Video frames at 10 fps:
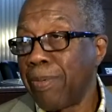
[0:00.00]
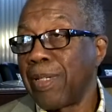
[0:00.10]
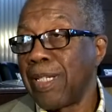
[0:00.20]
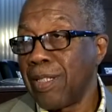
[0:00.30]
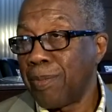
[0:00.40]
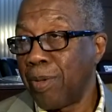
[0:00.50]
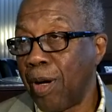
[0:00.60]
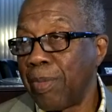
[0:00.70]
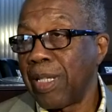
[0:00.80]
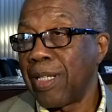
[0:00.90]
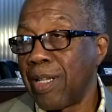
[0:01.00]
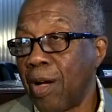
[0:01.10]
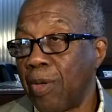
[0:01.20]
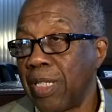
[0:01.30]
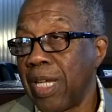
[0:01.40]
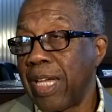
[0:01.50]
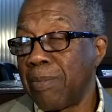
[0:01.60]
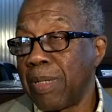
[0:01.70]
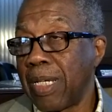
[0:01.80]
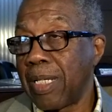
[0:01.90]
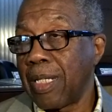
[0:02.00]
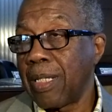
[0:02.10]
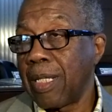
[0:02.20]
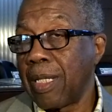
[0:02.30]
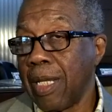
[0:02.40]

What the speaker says: police department, and it always has been.